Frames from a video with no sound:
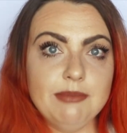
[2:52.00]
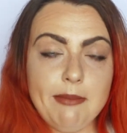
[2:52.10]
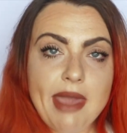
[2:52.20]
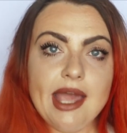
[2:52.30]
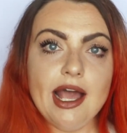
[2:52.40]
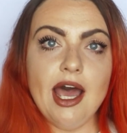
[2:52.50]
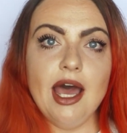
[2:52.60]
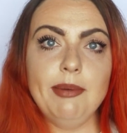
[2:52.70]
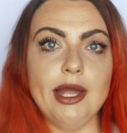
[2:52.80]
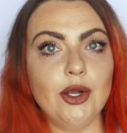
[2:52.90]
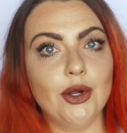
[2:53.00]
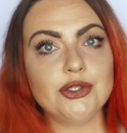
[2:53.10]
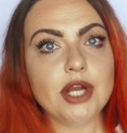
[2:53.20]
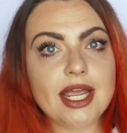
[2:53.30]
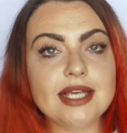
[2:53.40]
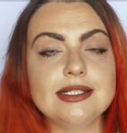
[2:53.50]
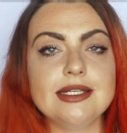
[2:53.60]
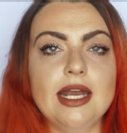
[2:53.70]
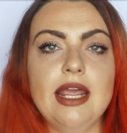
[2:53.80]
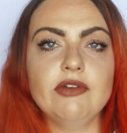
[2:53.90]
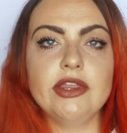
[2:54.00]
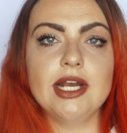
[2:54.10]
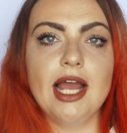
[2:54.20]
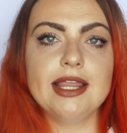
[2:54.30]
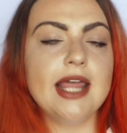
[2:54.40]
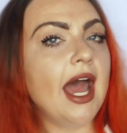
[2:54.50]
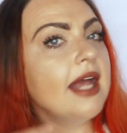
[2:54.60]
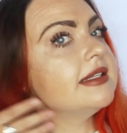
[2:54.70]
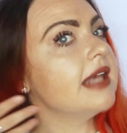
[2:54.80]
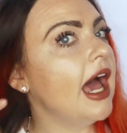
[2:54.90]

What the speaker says: my makeup and got dressed and everything like that,